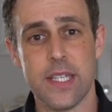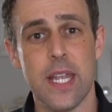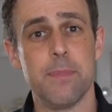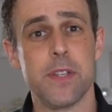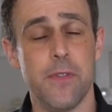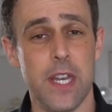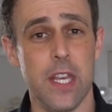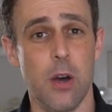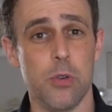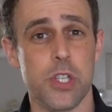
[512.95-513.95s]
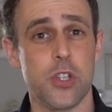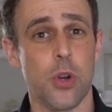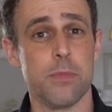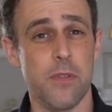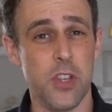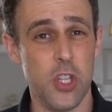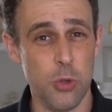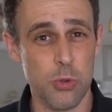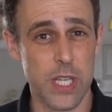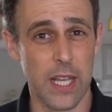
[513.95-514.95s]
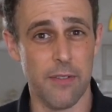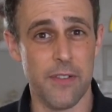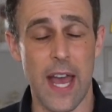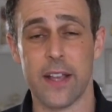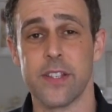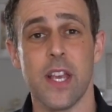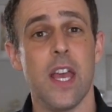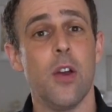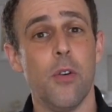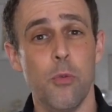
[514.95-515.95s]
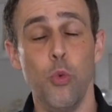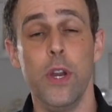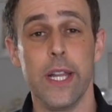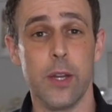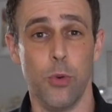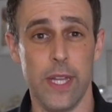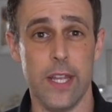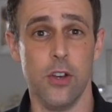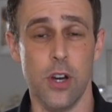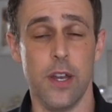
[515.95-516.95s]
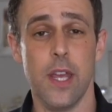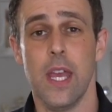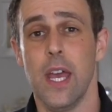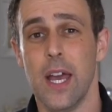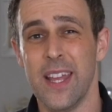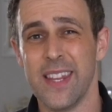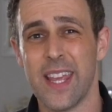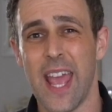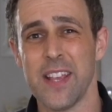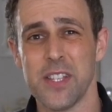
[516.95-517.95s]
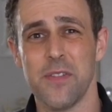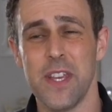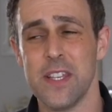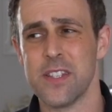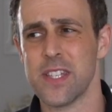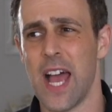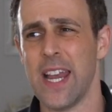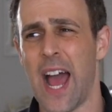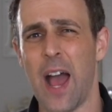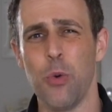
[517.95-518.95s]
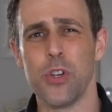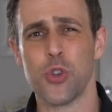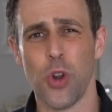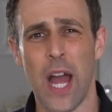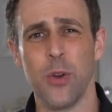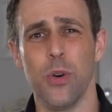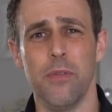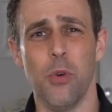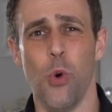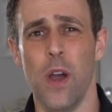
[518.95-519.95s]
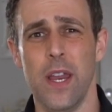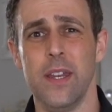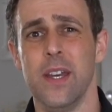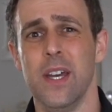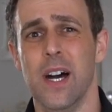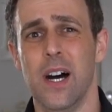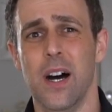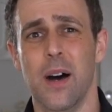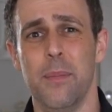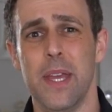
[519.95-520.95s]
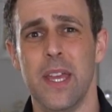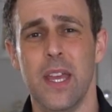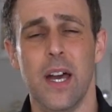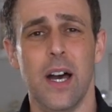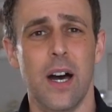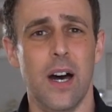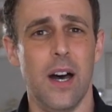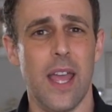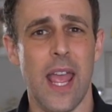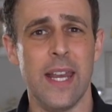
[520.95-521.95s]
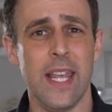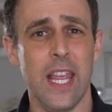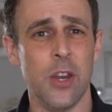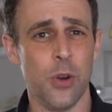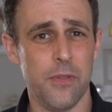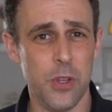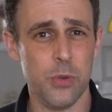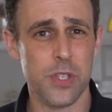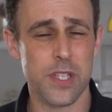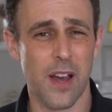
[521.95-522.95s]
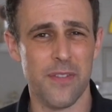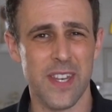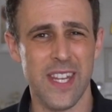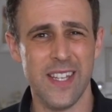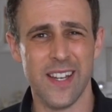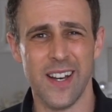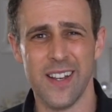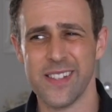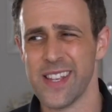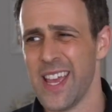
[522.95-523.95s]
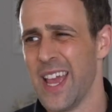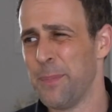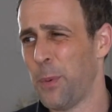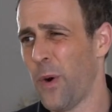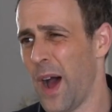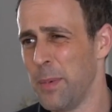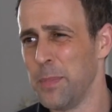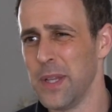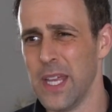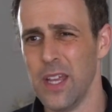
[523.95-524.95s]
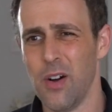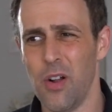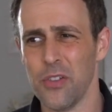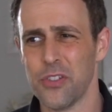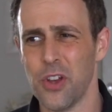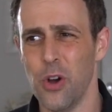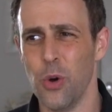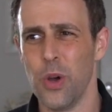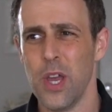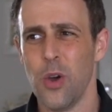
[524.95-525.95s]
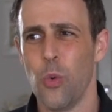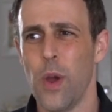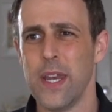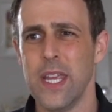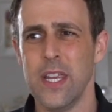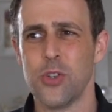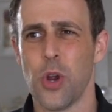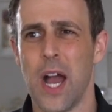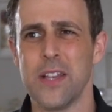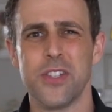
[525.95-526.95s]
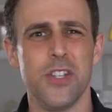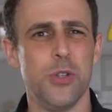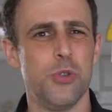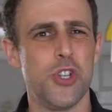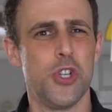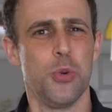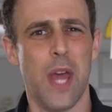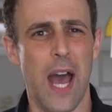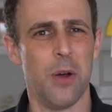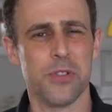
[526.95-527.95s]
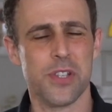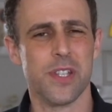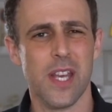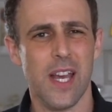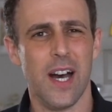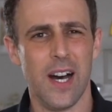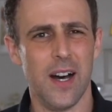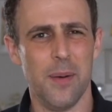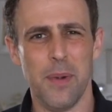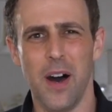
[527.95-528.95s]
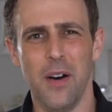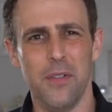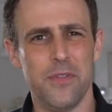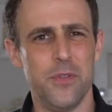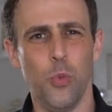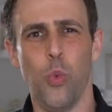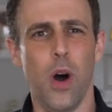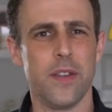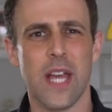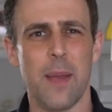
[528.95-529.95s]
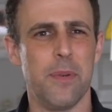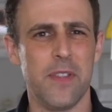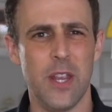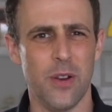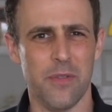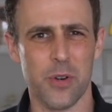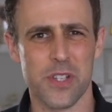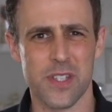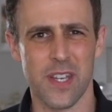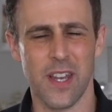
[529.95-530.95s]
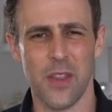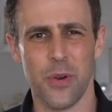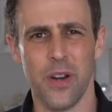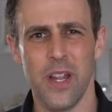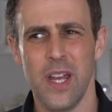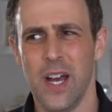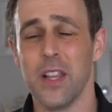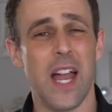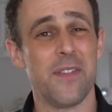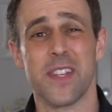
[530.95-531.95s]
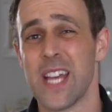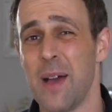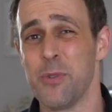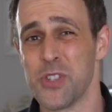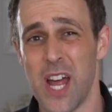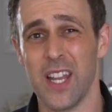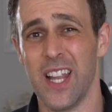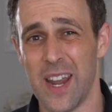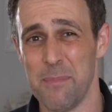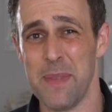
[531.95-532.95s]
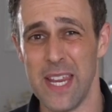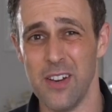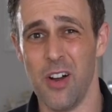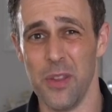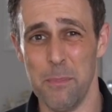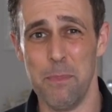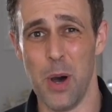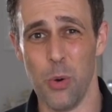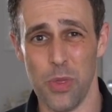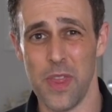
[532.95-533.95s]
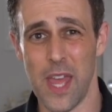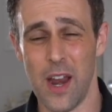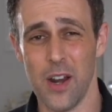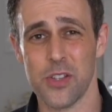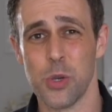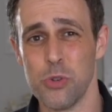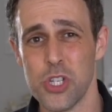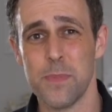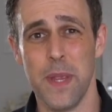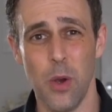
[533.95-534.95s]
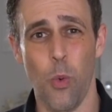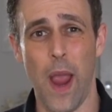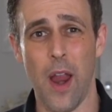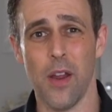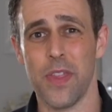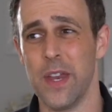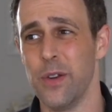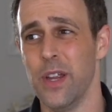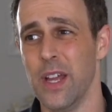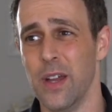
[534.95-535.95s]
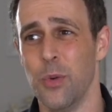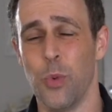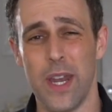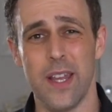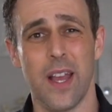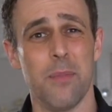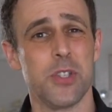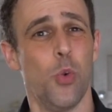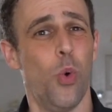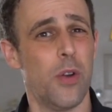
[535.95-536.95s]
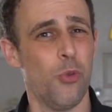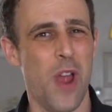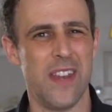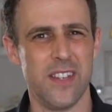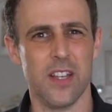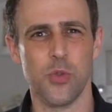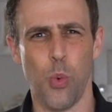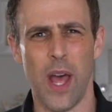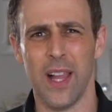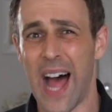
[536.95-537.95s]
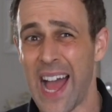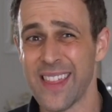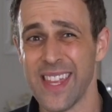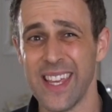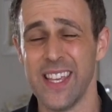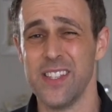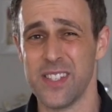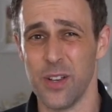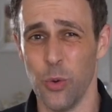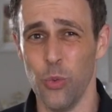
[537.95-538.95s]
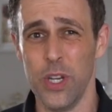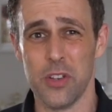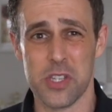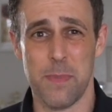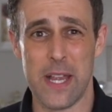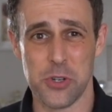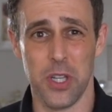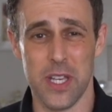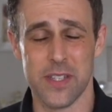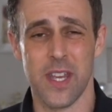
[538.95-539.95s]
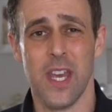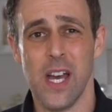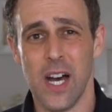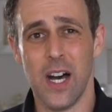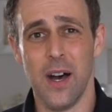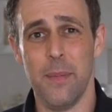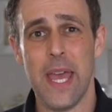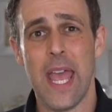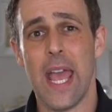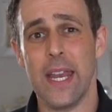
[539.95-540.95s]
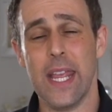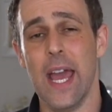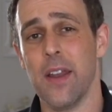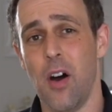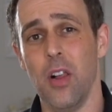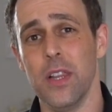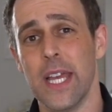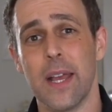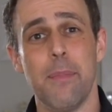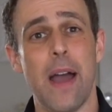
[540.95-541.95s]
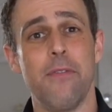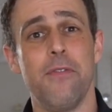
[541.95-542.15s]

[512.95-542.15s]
tips videos in terms of using effects, really, really good. In the case of his site, I would try to avoid um, uh, any interview stuff that he does, and probably also when he tries to do shootouts um, of one type of gear versus another. A lot of the time, there's not a lot of meat on the bone there. So just be aware that it, uh, when it comes to what Rhett does well, I think he's a real specialist. Um, and again, I'll link my